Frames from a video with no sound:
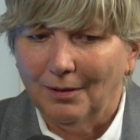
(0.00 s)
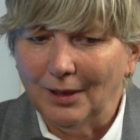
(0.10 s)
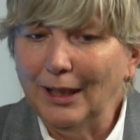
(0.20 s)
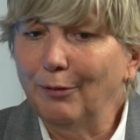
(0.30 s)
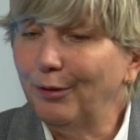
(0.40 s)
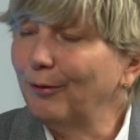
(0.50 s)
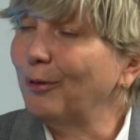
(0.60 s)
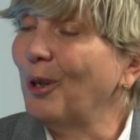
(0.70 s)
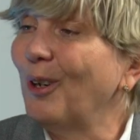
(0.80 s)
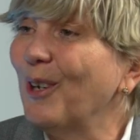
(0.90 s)
live
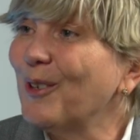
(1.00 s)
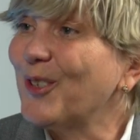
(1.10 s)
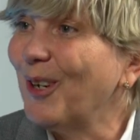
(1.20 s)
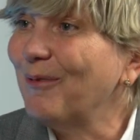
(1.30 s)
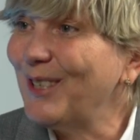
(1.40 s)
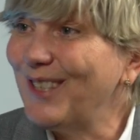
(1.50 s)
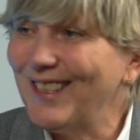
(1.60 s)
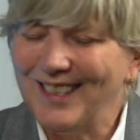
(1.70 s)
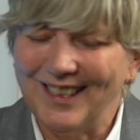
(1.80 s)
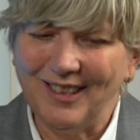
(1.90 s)
for our
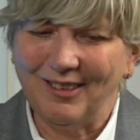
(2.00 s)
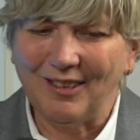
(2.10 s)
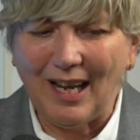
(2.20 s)
services, and